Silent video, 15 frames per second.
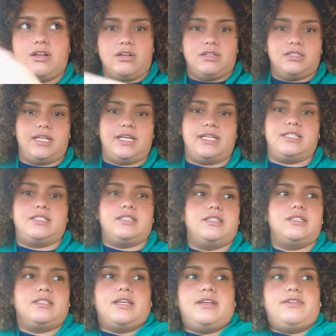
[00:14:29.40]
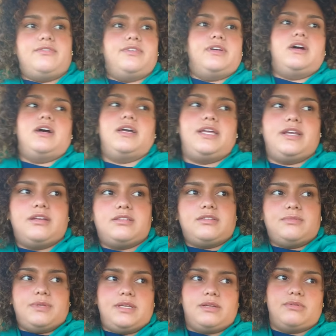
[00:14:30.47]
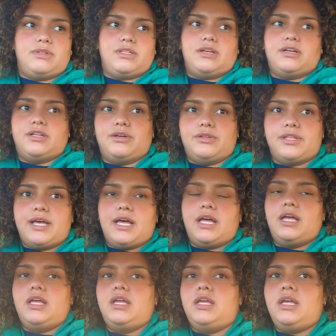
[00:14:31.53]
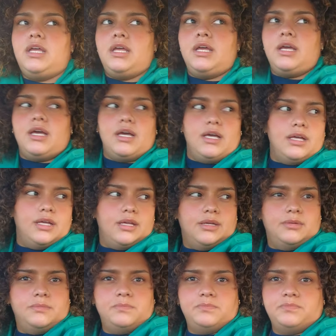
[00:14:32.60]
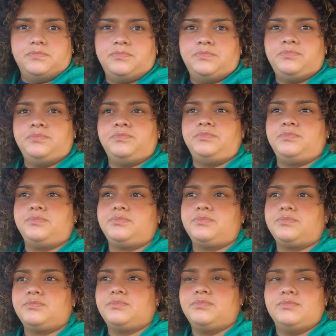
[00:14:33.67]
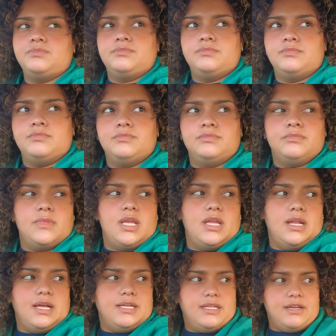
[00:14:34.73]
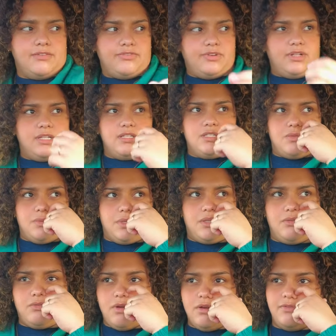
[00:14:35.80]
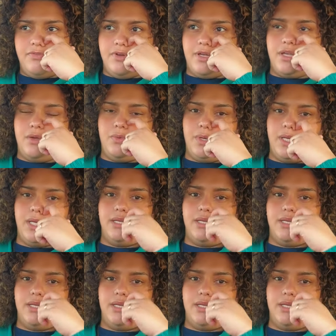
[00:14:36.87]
all day since I even got here to begin with. Y'all know that. And I definitely just went the wrong fucking